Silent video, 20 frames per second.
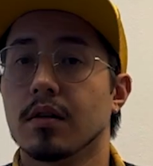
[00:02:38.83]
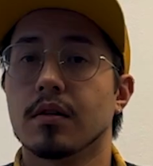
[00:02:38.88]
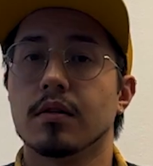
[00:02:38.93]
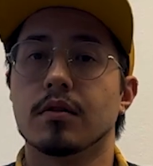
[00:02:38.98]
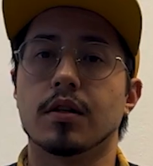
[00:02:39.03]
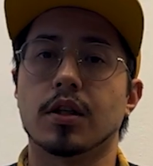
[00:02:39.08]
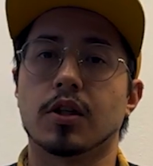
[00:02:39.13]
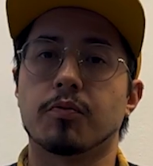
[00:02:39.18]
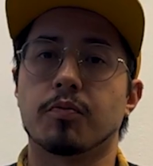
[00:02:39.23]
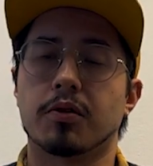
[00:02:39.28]

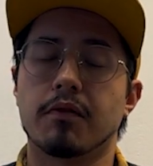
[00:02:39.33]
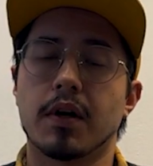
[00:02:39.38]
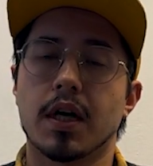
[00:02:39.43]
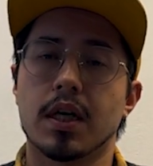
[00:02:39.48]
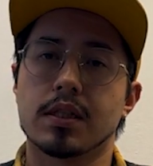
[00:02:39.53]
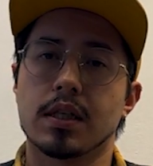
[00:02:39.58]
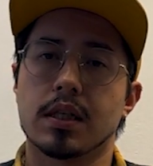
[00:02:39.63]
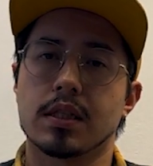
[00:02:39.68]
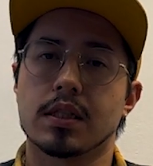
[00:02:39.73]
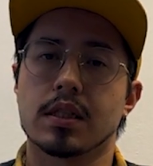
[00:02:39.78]
That
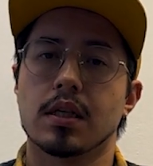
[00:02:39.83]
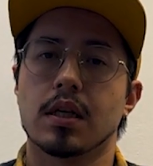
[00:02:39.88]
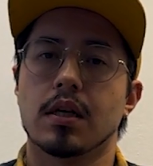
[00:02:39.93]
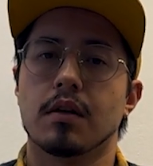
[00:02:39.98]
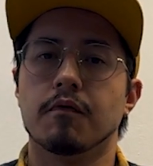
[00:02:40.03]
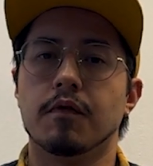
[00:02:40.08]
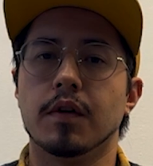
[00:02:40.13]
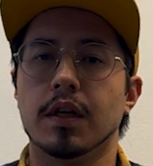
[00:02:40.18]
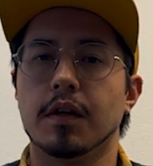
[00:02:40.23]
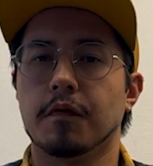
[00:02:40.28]
provides us
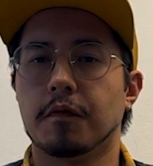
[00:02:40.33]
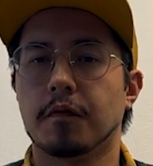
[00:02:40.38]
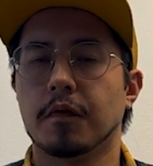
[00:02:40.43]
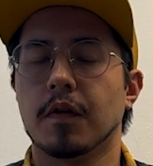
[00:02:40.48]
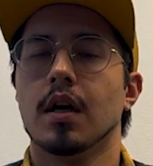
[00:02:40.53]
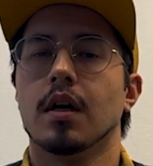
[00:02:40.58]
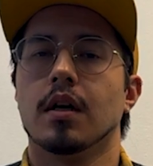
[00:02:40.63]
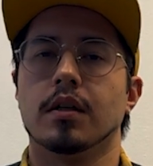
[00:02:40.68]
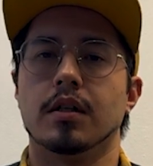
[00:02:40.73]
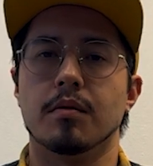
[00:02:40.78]
with
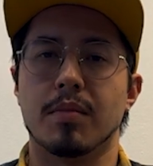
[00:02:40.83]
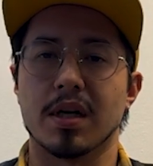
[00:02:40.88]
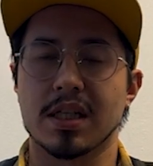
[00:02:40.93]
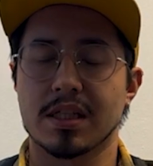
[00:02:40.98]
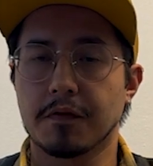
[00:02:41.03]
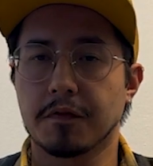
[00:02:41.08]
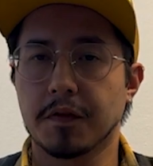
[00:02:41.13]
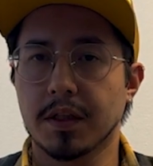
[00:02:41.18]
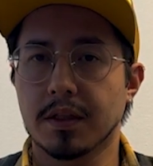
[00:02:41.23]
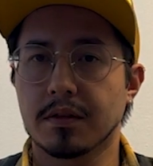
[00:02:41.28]
the buzz
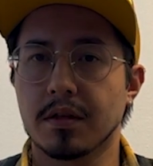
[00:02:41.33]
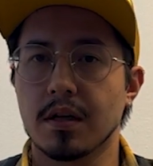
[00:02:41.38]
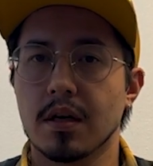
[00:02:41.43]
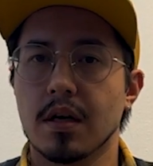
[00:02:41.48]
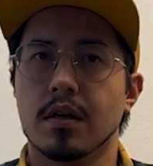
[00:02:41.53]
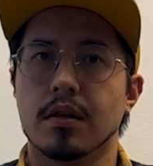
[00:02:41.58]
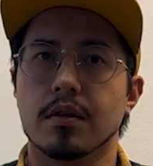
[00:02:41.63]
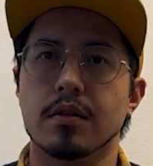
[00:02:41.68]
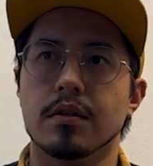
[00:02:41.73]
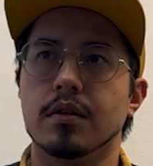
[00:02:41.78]
effect,
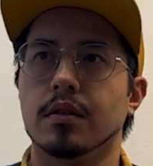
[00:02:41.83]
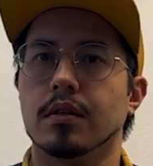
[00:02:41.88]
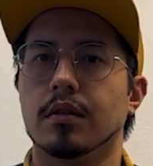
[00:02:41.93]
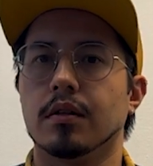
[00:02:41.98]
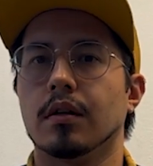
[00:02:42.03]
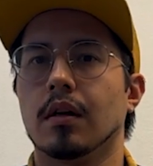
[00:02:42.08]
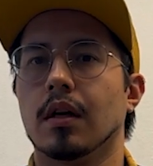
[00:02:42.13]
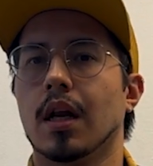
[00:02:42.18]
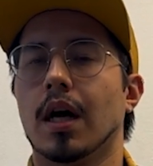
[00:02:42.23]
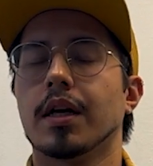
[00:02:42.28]

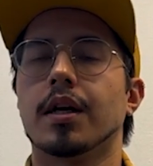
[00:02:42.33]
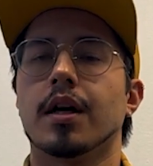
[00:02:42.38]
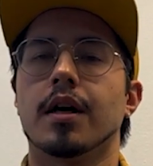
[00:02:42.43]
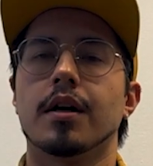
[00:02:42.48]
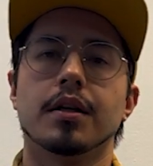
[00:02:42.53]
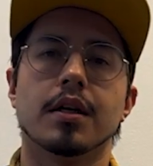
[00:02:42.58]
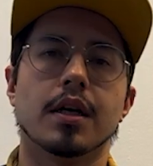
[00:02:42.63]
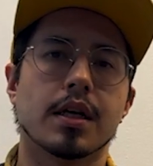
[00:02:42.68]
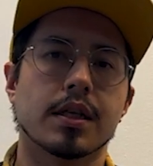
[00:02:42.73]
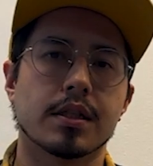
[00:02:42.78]
the
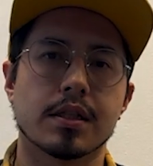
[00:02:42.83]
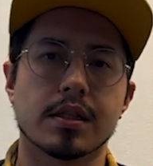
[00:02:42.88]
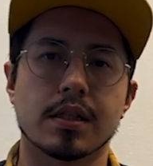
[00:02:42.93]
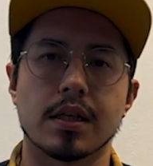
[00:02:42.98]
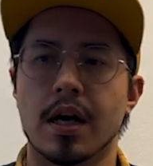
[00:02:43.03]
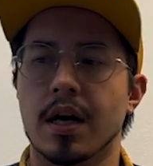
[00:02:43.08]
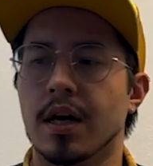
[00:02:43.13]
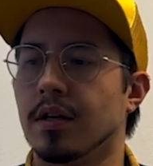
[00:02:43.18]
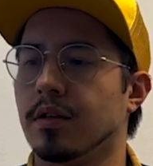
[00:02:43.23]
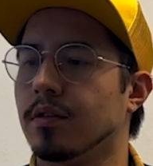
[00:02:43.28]
lightheadedness,
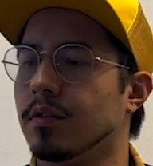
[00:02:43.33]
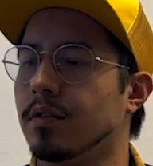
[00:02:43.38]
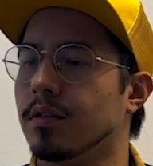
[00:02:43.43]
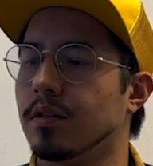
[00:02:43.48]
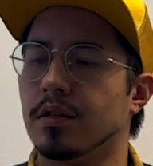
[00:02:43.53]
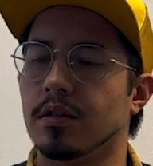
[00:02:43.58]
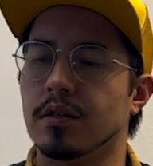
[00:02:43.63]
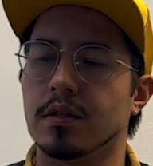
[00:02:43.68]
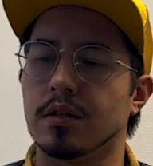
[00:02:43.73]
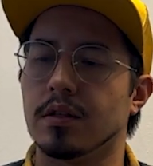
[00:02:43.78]
and
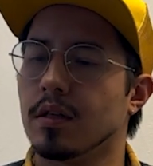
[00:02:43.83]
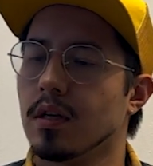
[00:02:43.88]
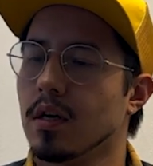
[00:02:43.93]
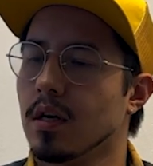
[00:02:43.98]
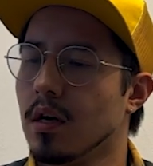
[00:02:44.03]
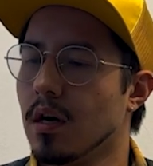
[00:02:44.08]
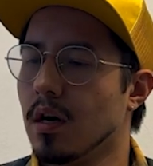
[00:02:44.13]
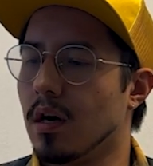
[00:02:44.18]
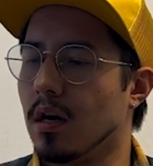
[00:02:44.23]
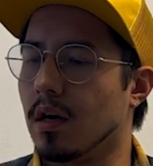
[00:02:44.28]
the,
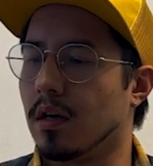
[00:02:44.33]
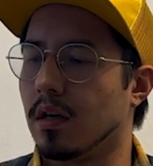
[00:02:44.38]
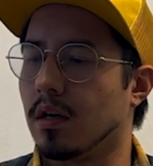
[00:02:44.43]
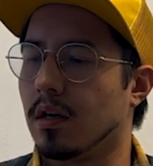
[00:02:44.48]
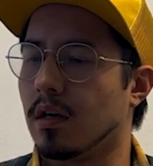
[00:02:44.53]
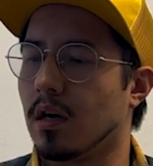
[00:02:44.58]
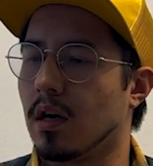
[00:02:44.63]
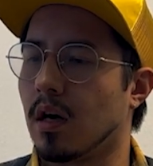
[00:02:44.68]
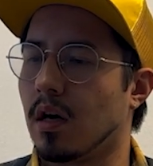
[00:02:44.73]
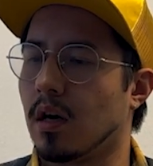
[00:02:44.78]

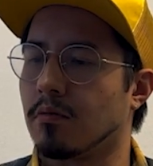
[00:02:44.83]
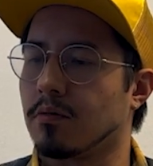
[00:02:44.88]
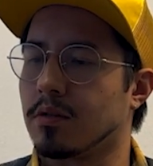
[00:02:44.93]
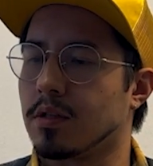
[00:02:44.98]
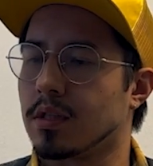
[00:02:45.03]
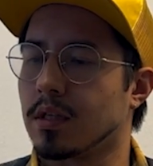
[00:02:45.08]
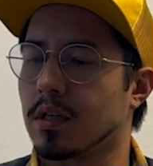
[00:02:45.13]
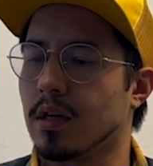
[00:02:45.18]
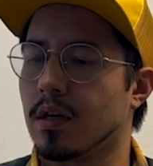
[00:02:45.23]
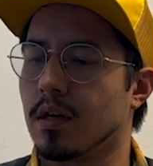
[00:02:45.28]
I would
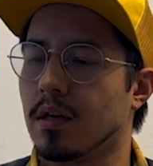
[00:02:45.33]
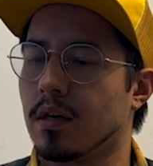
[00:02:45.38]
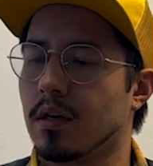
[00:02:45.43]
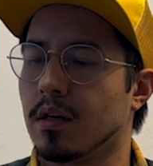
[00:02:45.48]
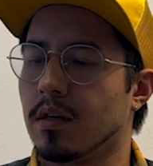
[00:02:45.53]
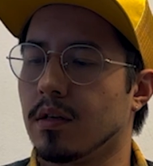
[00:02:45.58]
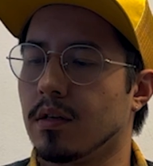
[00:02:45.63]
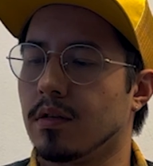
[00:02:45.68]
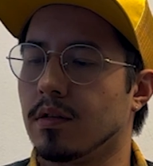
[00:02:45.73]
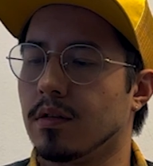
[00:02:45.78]

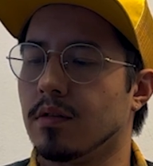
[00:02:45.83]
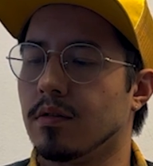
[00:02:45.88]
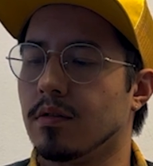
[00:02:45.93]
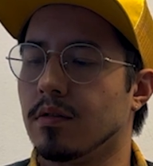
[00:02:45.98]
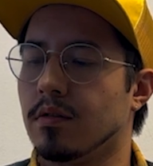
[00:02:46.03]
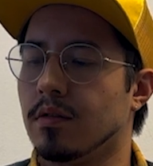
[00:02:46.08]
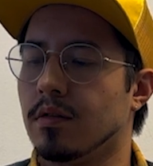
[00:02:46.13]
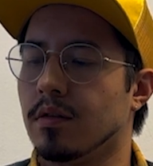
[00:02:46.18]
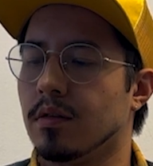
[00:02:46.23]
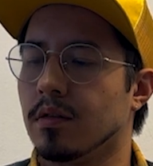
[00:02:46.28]
say,
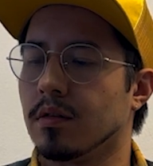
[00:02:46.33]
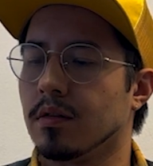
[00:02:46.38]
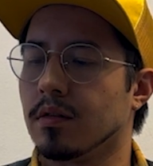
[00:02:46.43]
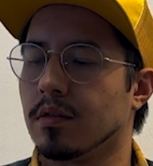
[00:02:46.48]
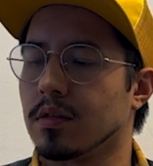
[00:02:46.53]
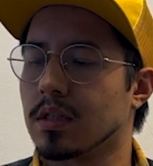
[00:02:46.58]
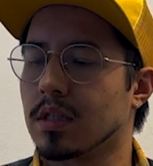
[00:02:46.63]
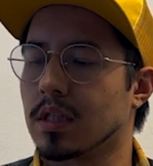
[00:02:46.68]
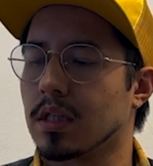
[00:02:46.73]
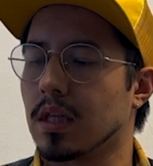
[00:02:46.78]
the
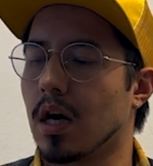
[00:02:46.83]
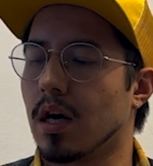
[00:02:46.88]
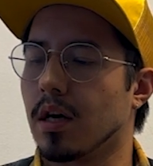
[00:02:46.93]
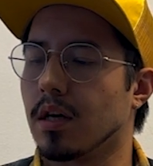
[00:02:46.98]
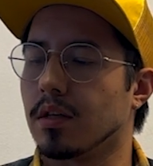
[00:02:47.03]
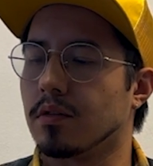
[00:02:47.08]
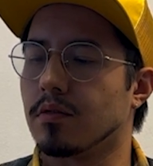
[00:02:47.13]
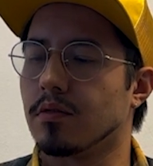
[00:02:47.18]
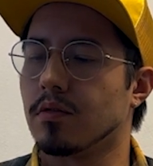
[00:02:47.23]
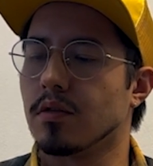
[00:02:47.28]

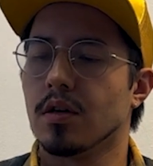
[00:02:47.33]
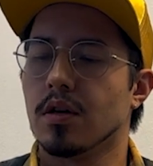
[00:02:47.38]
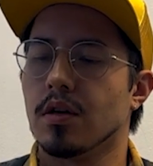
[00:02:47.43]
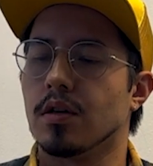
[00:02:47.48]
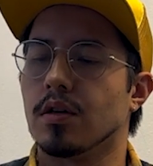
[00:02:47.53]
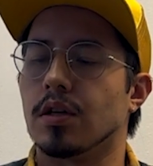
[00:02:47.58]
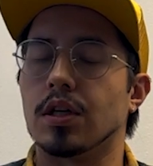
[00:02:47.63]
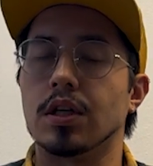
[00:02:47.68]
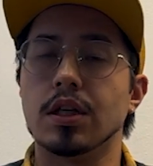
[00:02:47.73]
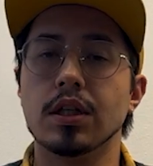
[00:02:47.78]
slight
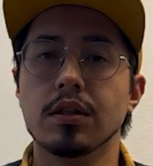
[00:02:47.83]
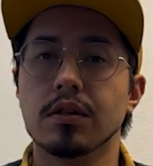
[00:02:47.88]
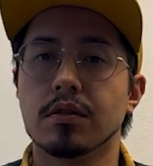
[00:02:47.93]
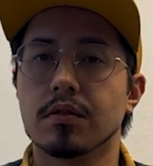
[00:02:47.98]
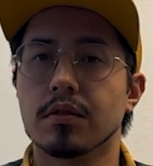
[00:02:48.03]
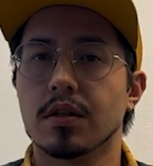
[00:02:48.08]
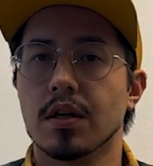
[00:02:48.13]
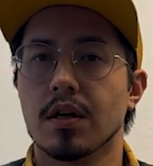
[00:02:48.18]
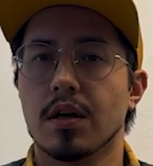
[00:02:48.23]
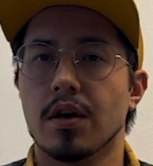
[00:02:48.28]
heat
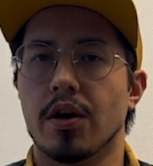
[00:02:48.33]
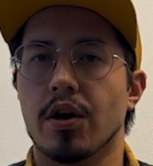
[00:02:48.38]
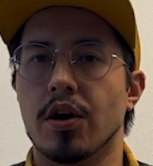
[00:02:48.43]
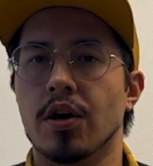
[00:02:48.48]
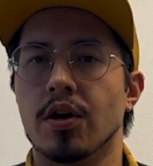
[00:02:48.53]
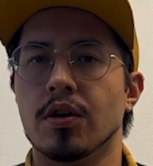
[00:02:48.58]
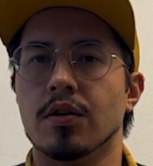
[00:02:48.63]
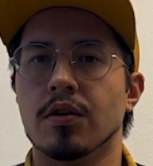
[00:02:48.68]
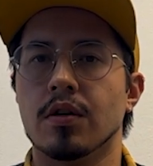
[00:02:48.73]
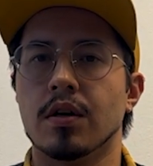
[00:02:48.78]

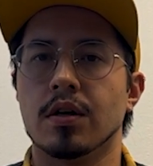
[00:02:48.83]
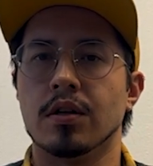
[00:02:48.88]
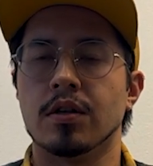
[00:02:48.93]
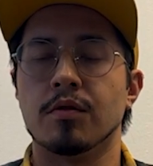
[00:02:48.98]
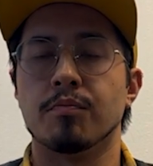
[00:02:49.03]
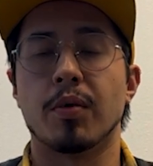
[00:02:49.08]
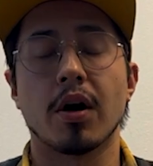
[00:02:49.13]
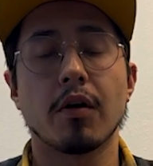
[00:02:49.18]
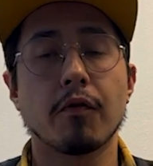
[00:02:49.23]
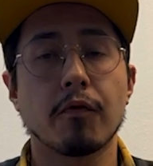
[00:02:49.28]
in the
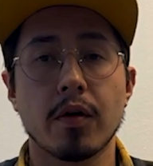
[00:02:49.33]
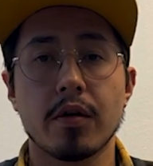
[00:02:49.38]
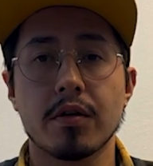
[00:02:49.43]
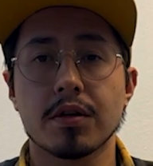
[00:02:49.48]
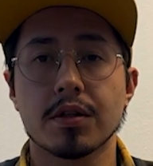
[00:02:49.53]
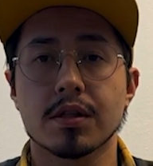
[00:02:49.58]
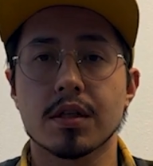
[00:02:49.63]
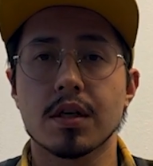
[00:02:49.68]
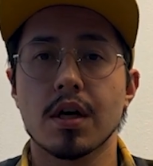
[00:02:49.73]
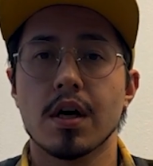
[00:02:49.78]

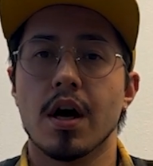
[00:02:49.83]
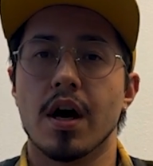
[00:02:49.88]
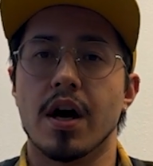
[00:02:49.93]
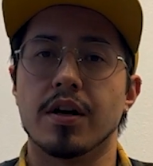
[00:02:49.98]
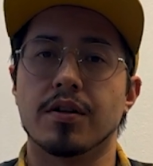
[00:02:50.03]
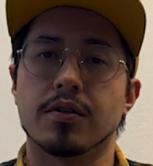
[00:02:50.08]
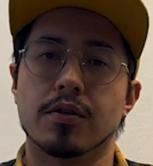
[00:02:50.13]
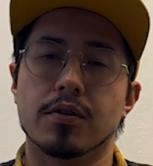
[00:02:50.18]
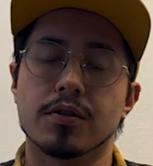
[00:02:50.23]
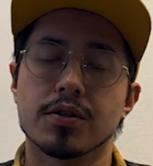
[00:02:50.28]
peripheries,
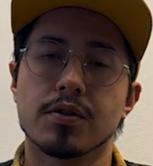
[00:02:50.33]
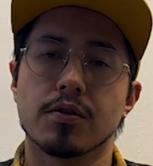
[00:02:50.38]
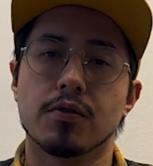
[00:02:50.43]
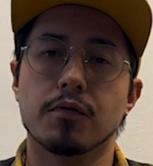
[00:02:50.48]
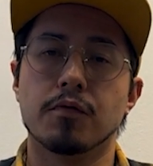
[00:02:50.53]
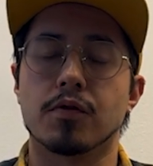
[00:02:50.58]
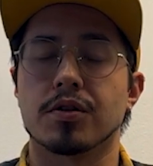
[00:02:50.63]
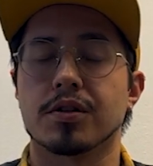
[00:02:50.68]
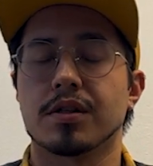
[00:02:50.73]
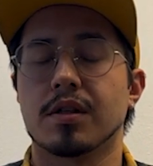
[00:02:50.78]
and also
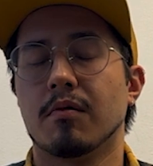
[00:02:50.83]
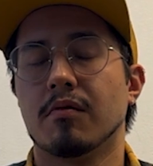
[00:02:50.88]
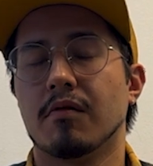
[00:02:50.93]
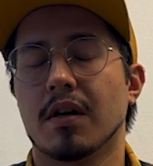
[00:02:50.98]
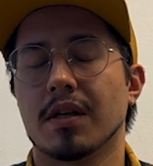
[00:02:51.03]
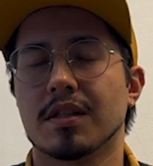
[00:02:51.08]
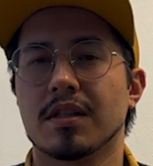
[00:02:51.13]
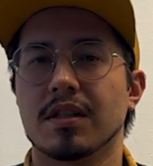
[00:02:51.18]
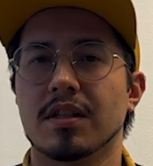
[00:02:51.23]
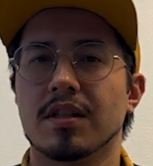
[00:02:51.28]
for some of
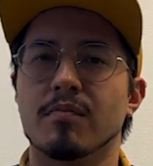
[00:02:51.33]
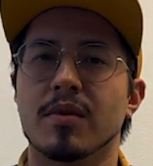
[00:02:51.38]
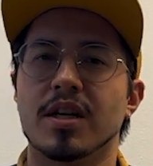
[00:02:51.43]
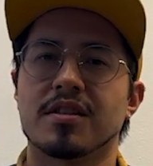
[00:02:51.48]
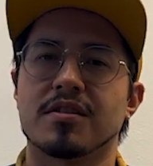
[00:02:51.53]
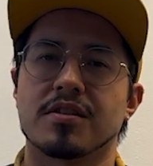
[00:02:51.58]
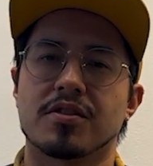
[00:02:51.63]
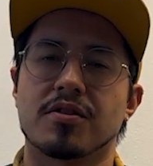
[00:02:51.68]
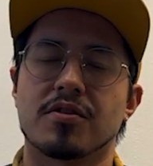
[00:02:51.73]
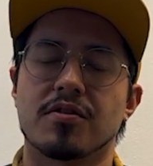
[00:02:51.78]
us it
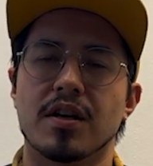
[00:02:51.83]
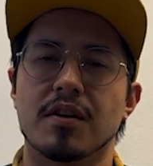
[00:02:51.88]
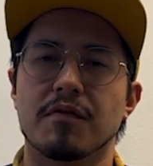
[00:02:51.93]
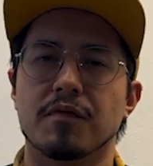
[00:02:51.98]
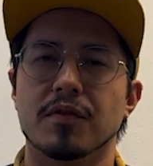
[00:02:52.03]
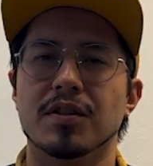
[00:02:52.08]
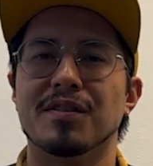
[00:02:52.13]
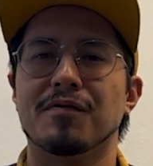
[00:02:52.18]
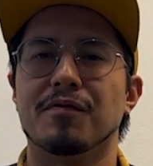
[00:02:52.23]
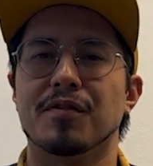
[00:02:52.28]
makes us crave
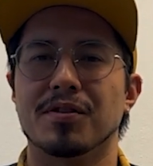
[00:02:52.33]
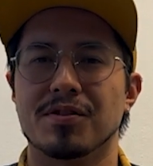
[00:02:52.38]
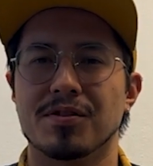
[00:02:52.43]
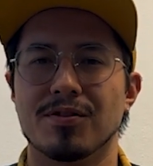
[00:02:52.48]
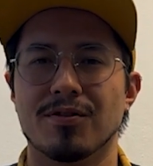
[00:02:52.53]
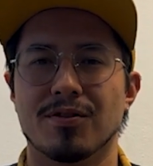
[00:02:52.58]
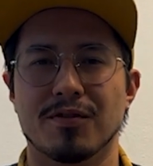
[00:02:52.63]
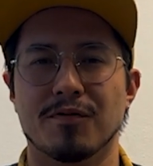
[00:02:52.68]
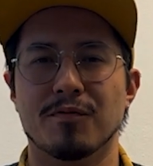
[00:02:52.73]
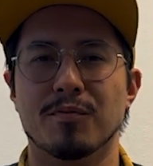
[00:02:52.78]
a different
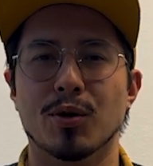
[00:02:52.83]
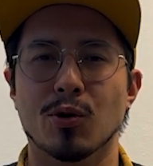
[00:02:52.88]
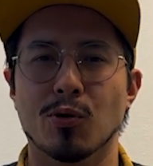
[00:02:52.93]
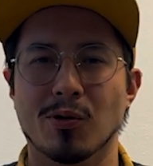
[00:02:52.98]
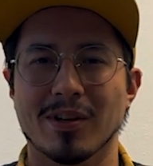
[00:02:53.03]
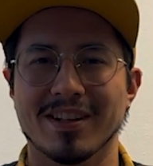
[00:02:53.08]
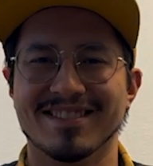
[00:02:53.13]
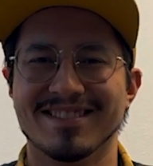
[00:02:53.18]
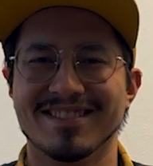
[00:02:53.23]
sort of bowl.